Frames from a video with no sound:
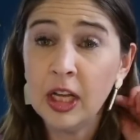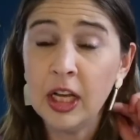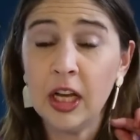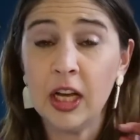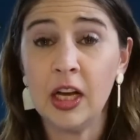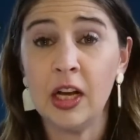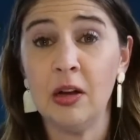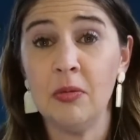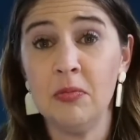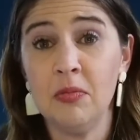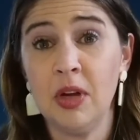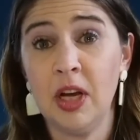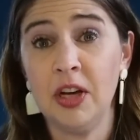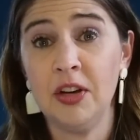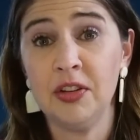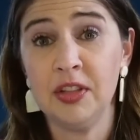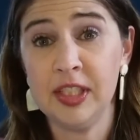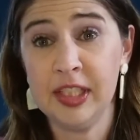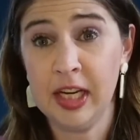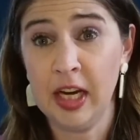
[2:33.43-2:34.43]
um,
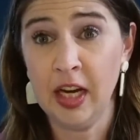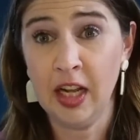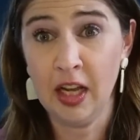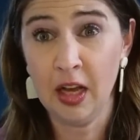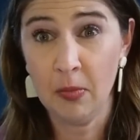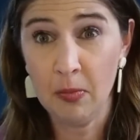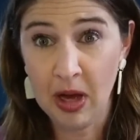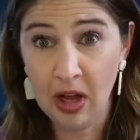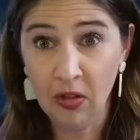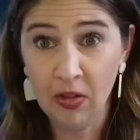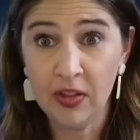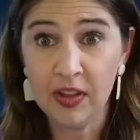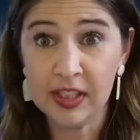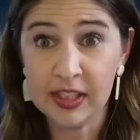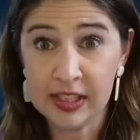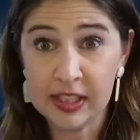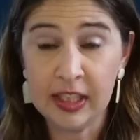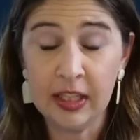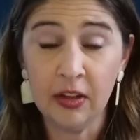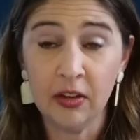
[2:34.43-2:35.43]
understanding about the
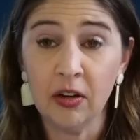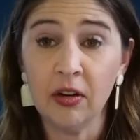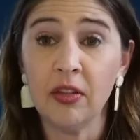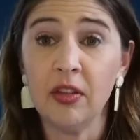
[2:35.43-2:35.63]
seer,